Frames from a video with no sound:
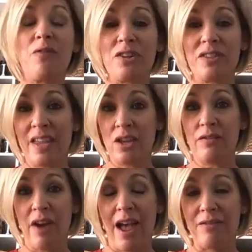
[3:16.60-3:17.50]
first, thank you
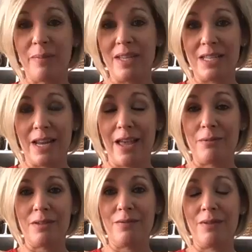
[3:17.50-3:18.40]
for having me today.
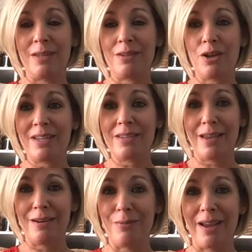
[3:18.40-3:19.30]
I was so
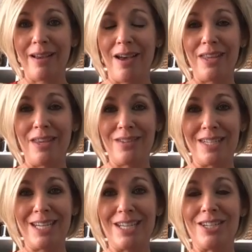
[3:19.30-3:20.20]
excited when I got the
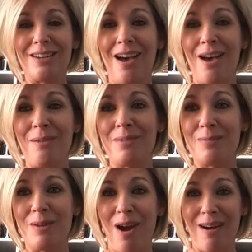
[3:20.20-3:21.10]
invitation
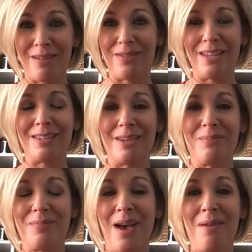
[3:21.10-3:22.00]
to be part of this.
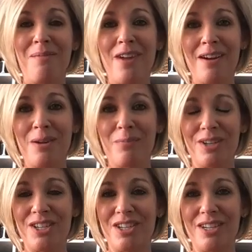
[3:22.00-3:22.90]
I'm very
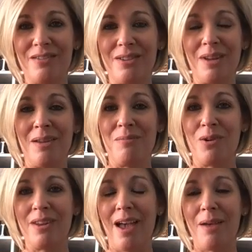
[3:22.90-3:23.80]
appreciative and
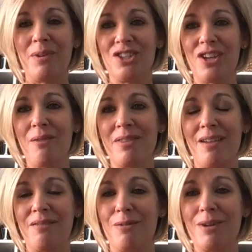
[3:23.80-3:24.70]
more than happy to chat with
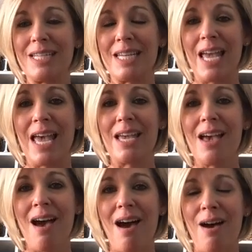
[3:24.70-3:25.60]
everyone today.
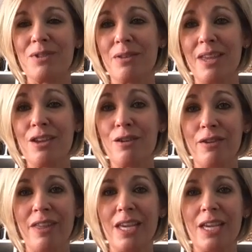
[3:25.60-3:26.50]
So thank you
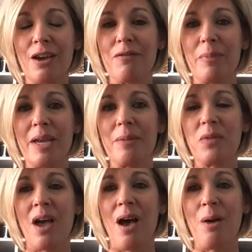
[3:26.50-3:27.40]
for thinking of me.
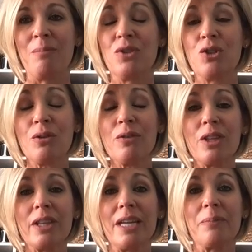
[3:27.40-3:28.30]

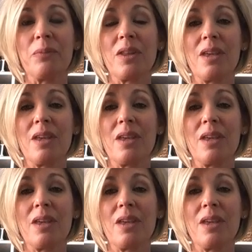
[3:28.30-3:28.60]
Truthfully,